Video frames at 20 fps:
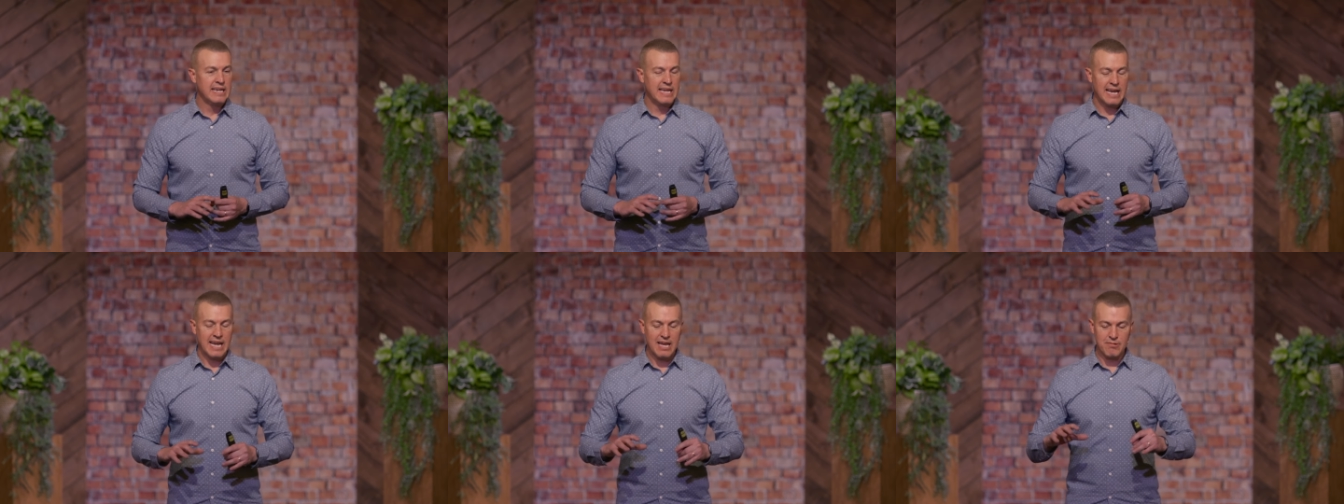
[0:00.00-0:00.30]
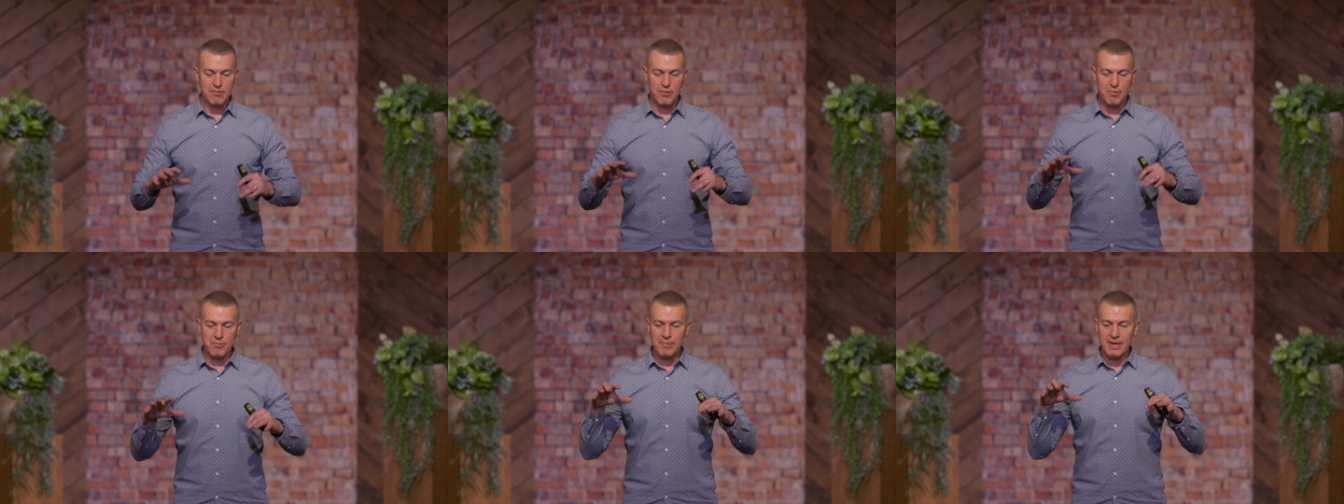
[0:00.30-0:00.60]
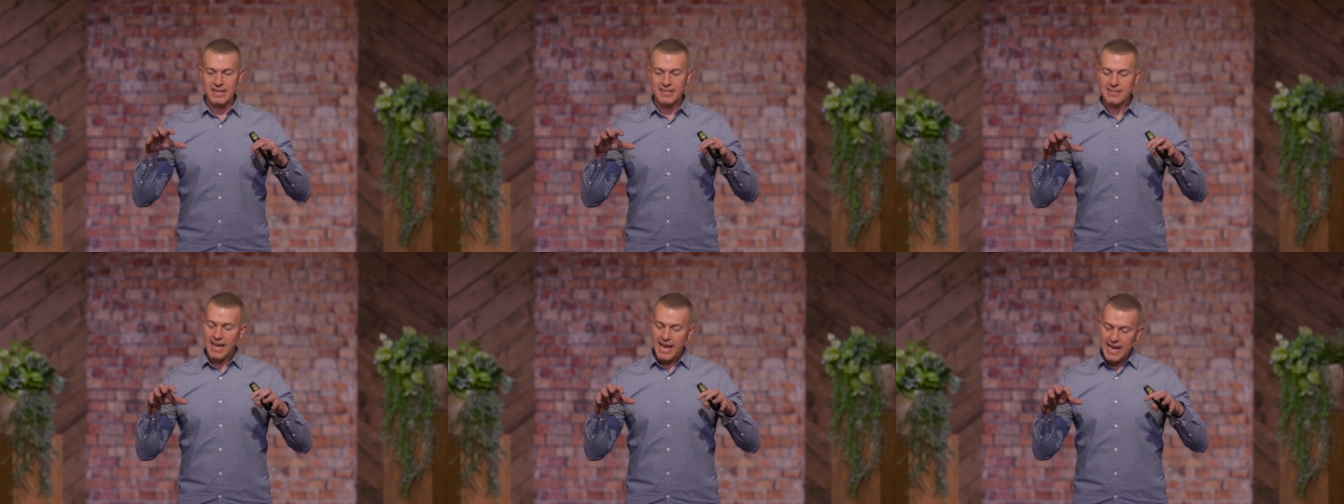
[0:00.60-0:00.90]
And I remember my
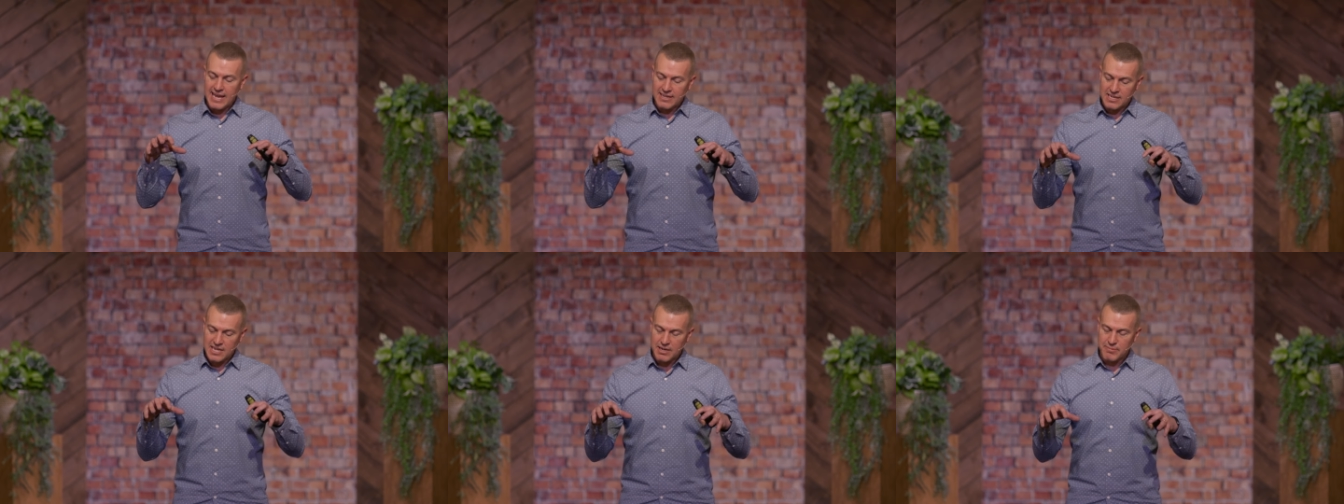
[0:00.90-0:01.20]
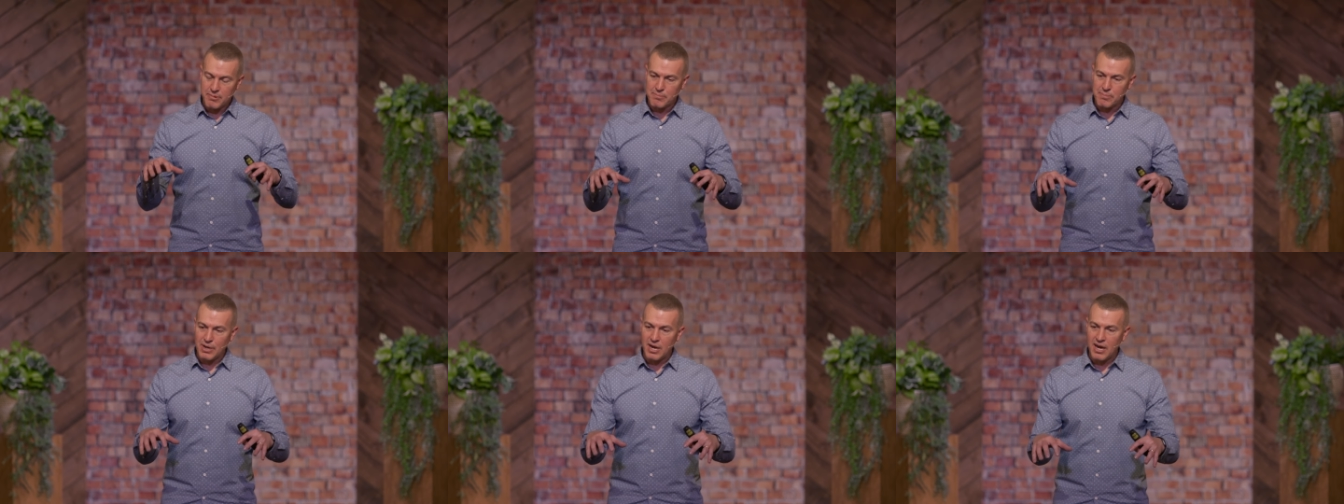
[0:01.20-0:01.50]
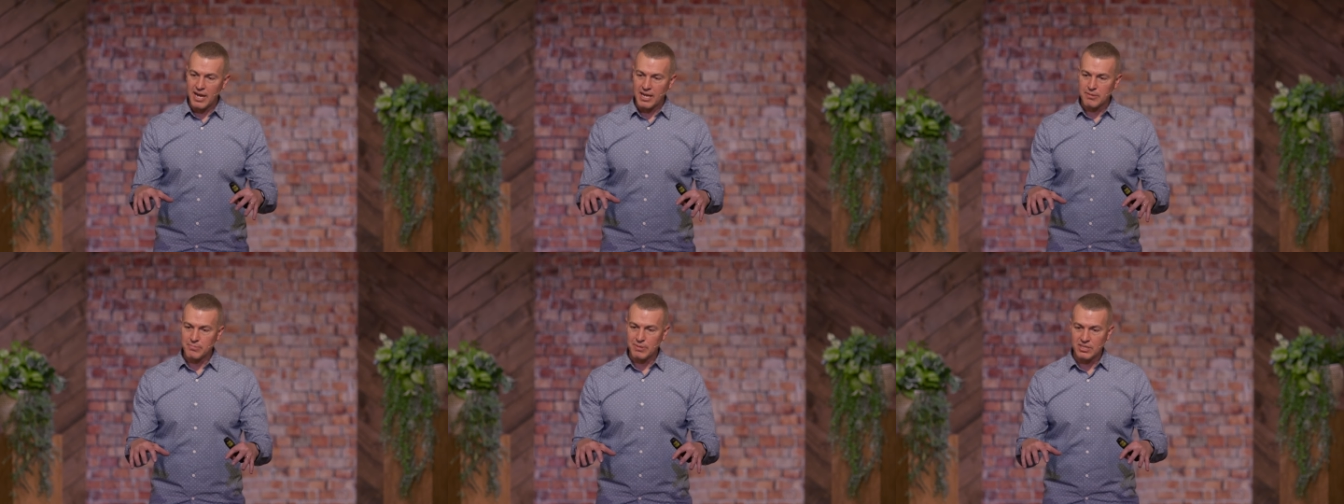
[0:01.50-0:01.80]
dad coming
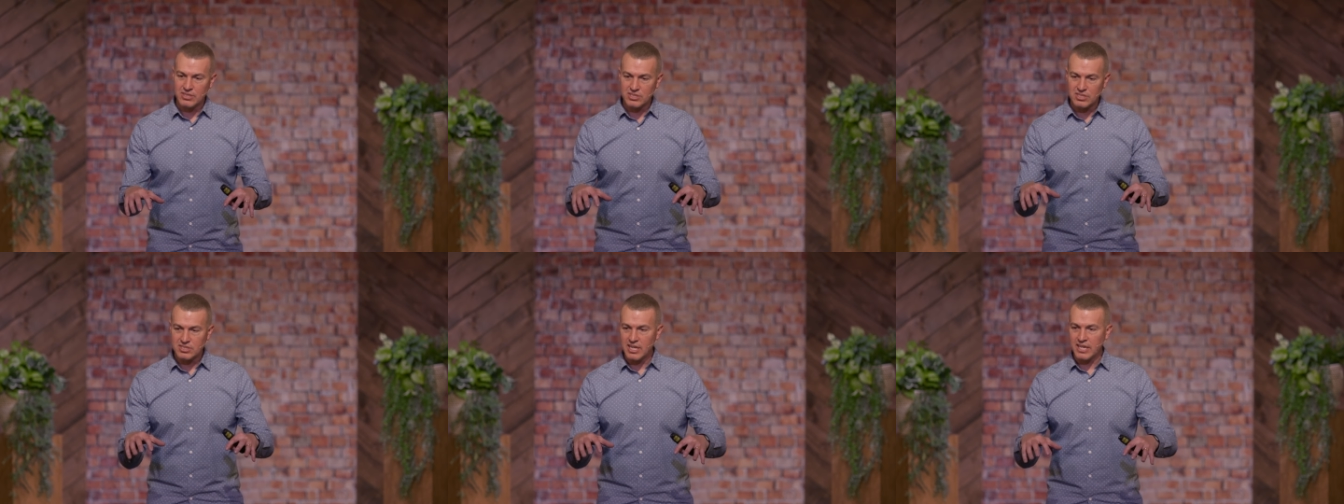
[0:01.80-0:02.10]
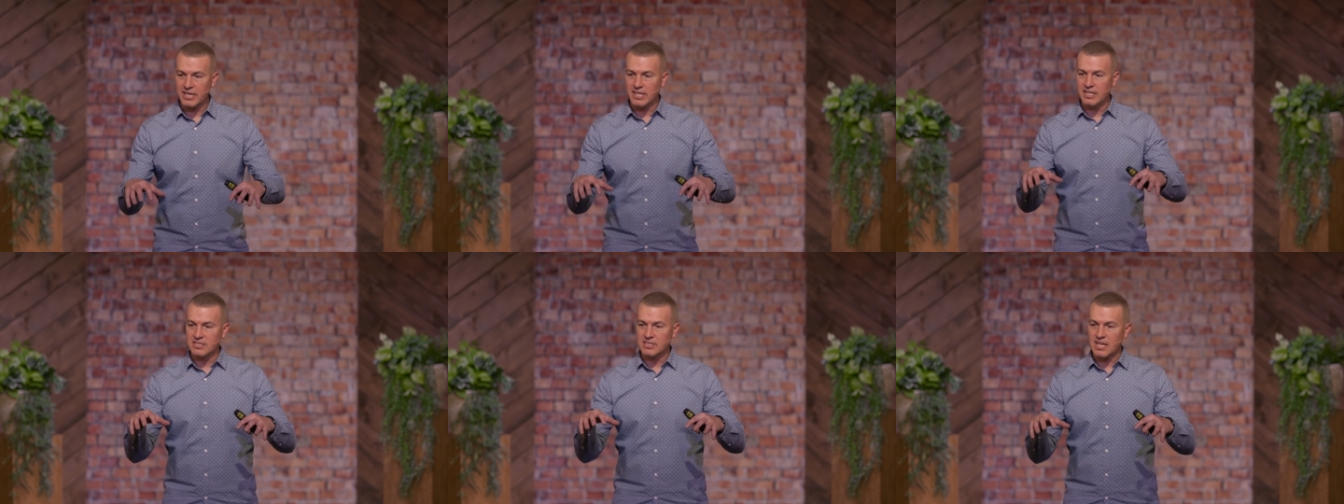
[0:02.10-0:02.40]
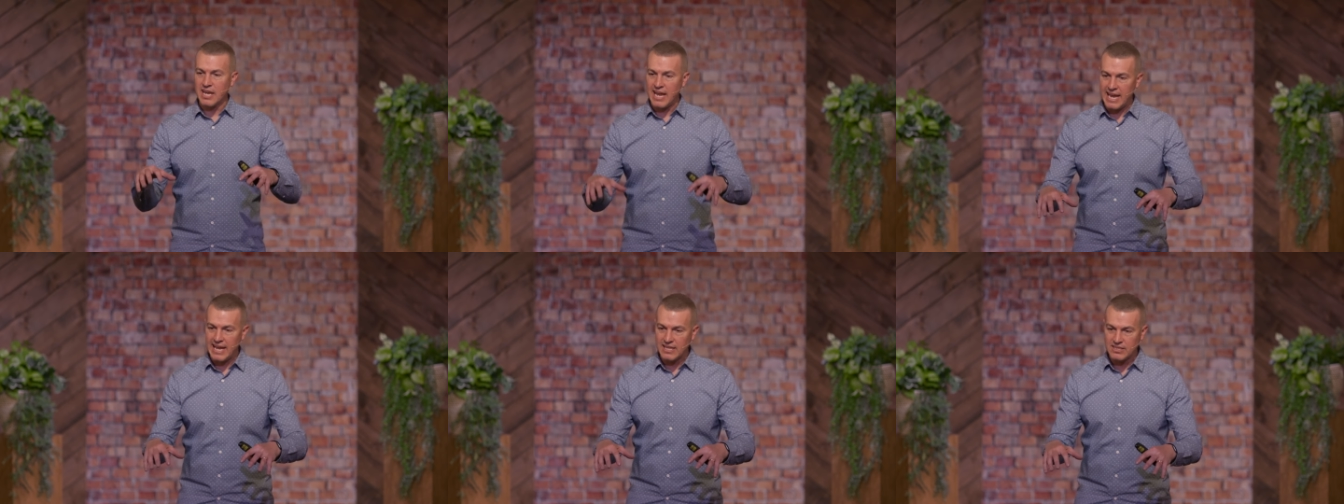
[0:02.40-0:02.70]
behind me and setting his
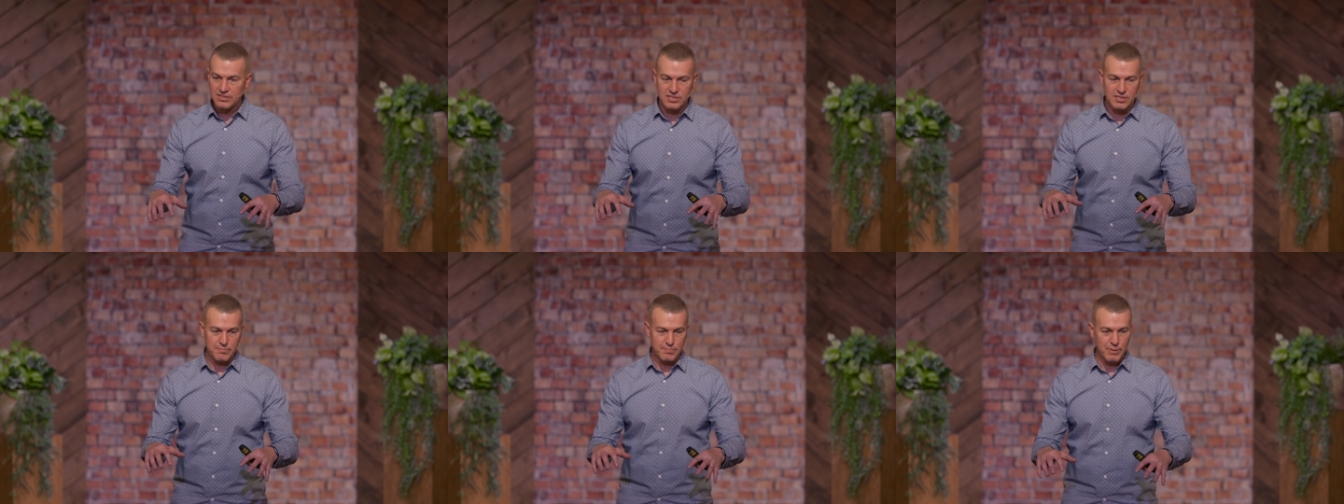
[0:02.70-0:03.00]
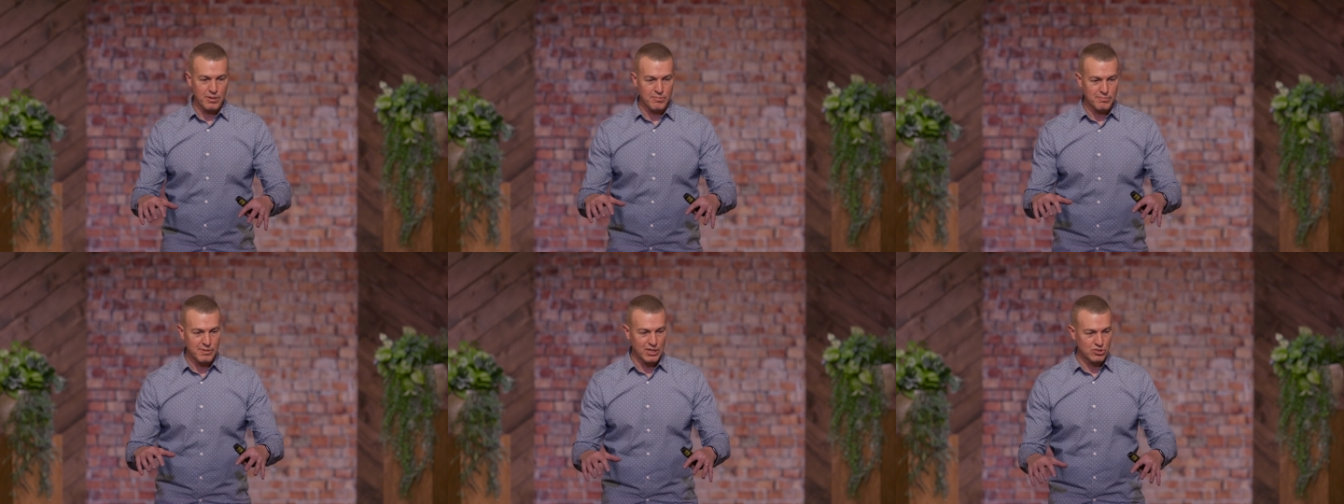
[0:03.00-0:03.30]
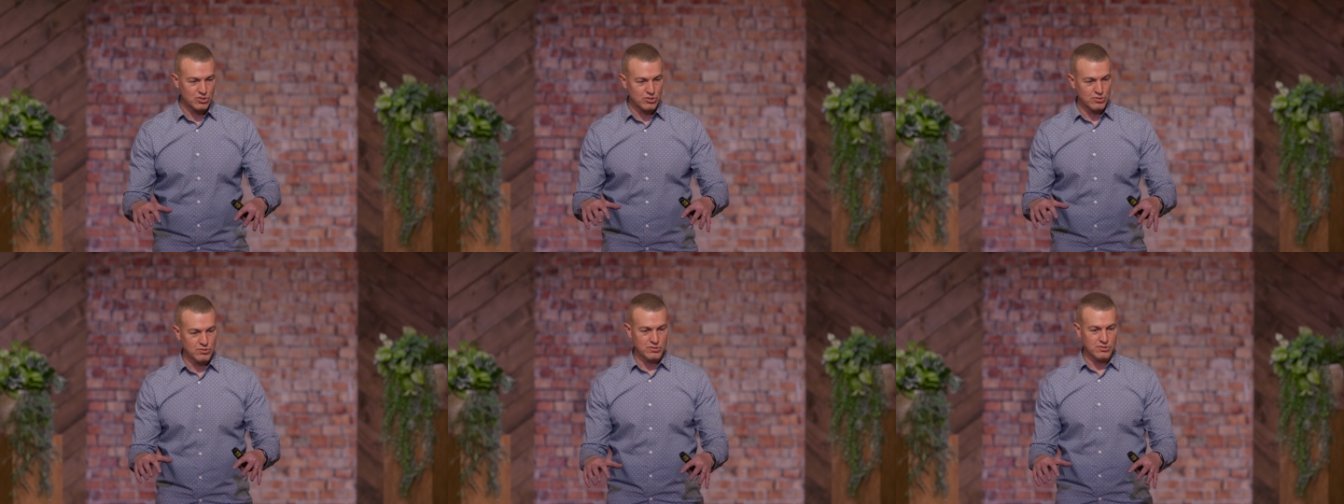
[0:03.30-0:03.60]
hands upon my
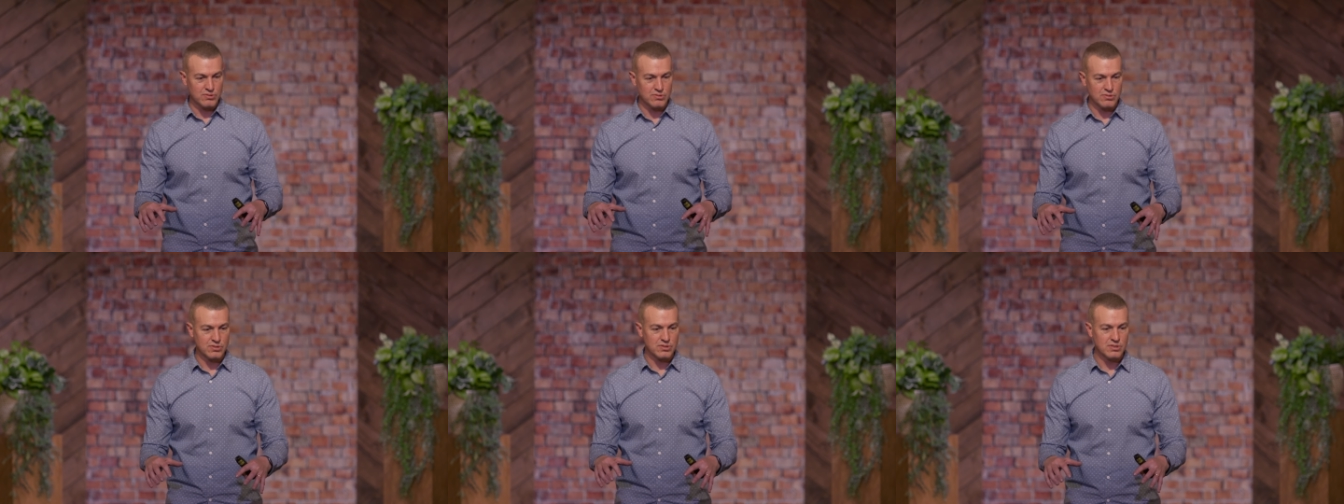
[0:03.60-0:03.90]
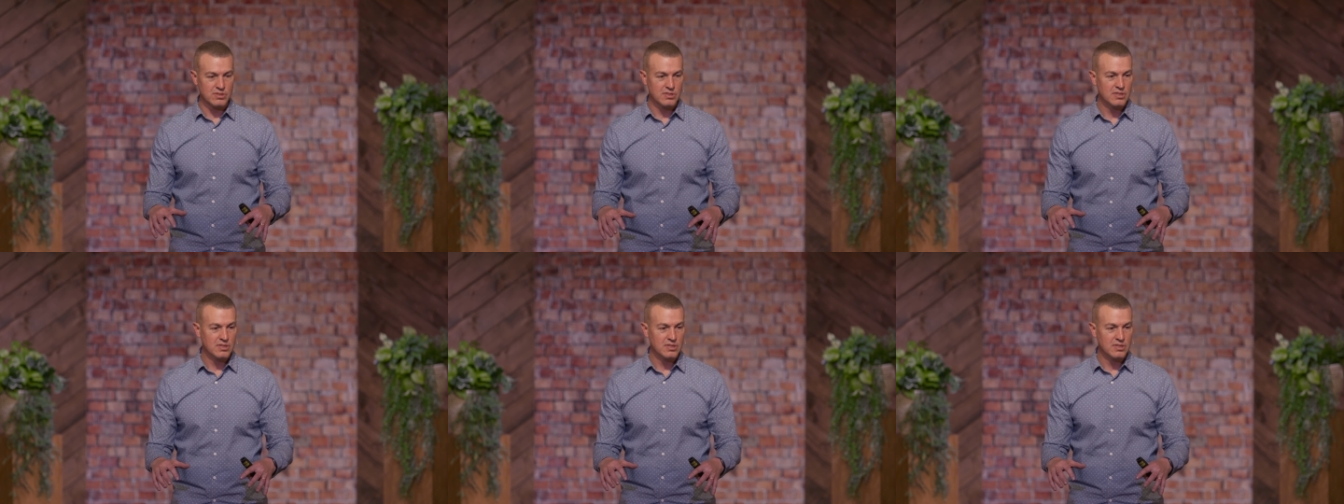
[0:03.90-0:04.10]
shoulders.